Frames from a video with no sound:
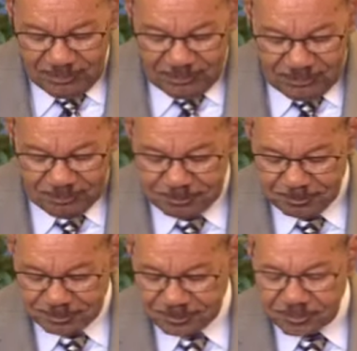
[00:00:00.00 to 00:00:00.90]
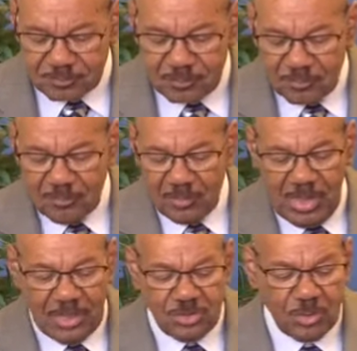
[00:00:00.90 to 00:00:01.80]

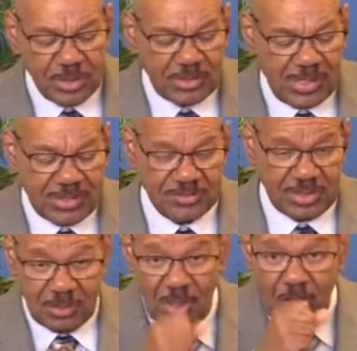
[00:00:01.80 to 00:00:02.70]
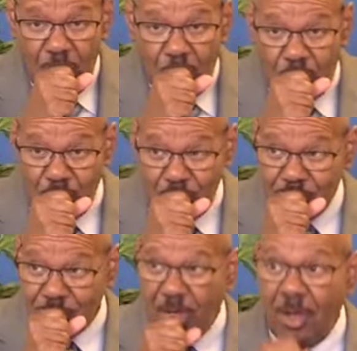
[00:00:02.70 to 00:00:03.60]
And you realize that
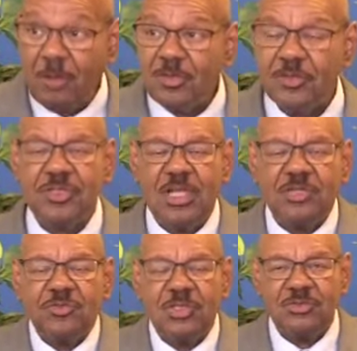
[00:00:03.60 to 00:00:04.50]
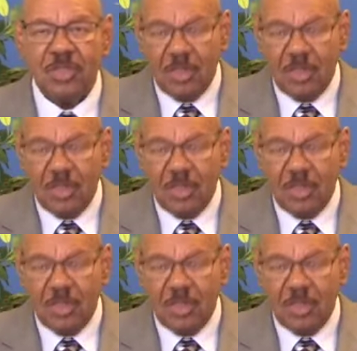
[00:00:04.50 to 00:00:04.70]
all those countries